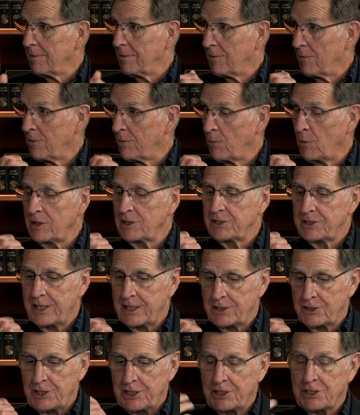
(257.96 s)
when we
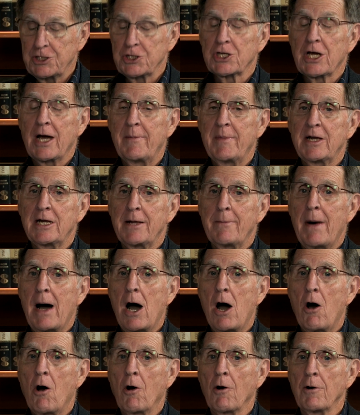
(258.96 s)
said, Jesus, come into my
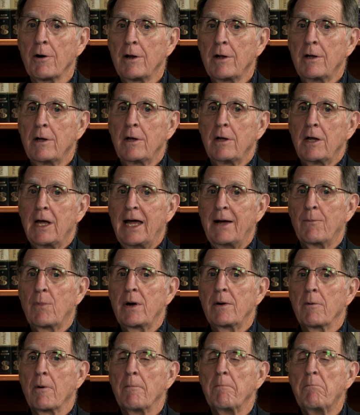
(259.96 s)
heart, and
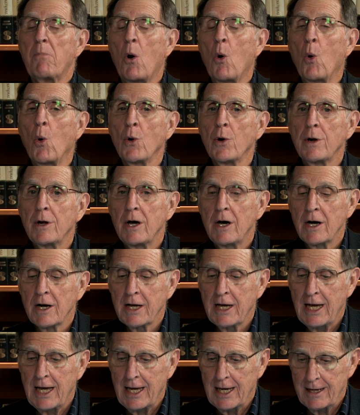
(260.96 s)
we were born
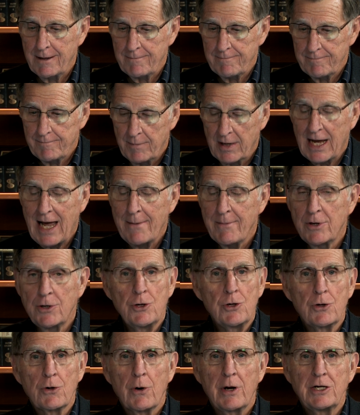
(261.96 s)
again, became a
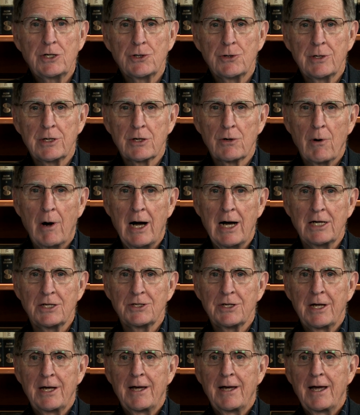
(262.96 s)
new creature in Christ,
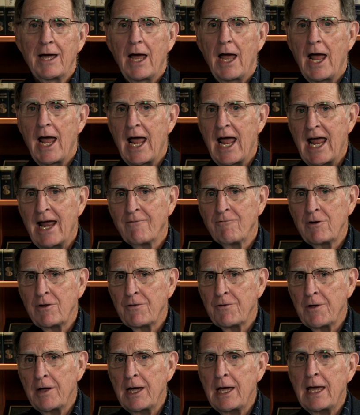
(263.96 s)

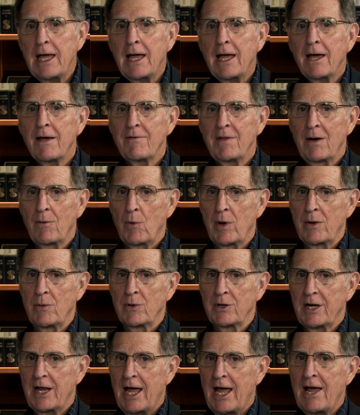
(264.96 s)
everything that we
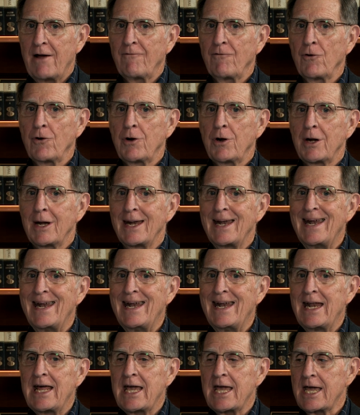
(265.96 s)
would ever
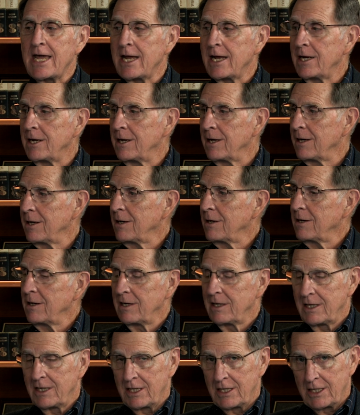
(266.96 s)
need
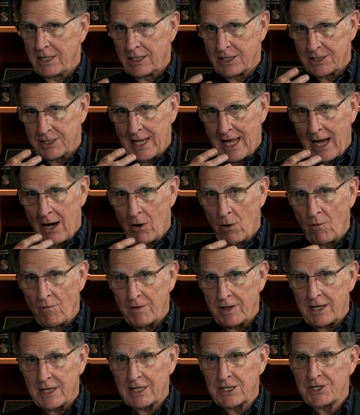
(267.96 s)
is now on
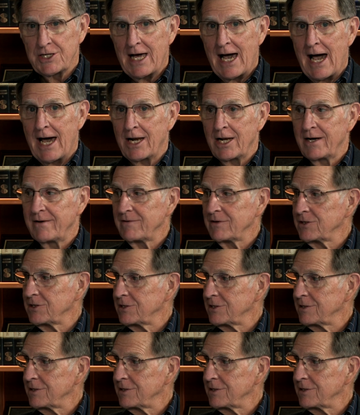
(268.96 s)
the inside of us.